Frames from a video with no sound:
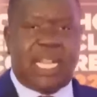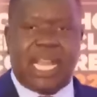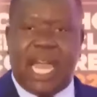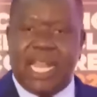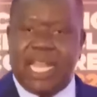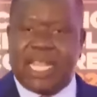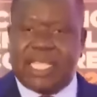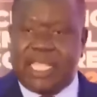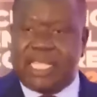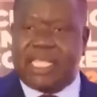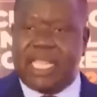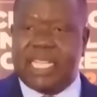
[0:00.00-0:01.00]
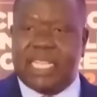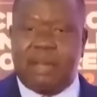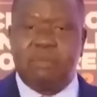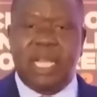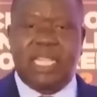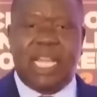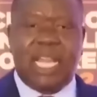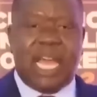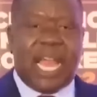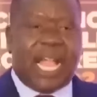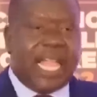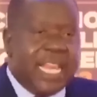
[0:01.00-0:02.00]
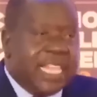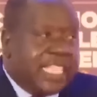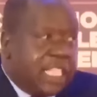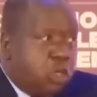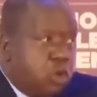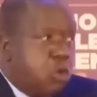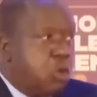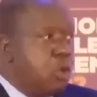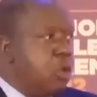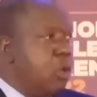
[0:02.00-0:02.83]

that are existent somewhere that are against you.